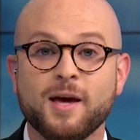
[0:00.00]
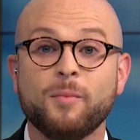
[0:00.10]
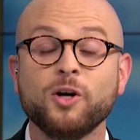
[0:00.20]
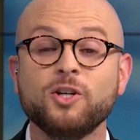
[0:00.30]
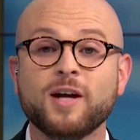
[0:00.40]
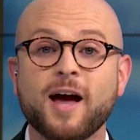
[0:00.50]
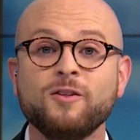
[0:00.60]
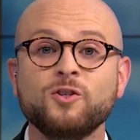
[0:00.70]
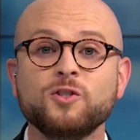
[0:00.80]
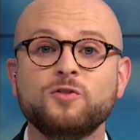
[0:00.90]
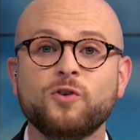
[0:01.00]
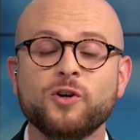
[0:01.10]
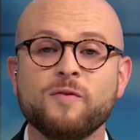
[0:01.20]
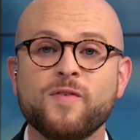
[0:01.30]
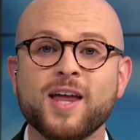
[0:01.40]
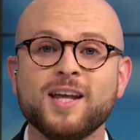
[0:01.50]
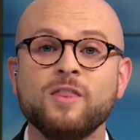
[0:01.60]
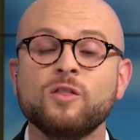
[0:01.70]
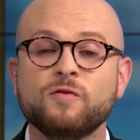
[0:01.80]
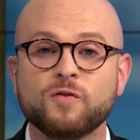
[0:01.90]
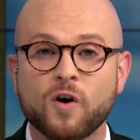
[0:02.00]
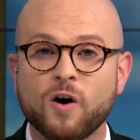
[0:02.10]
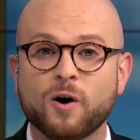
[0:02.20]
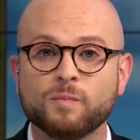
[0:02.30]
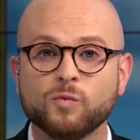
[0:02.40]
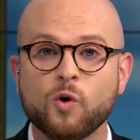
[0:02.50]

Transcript: And mark your calendars for an event in the fall.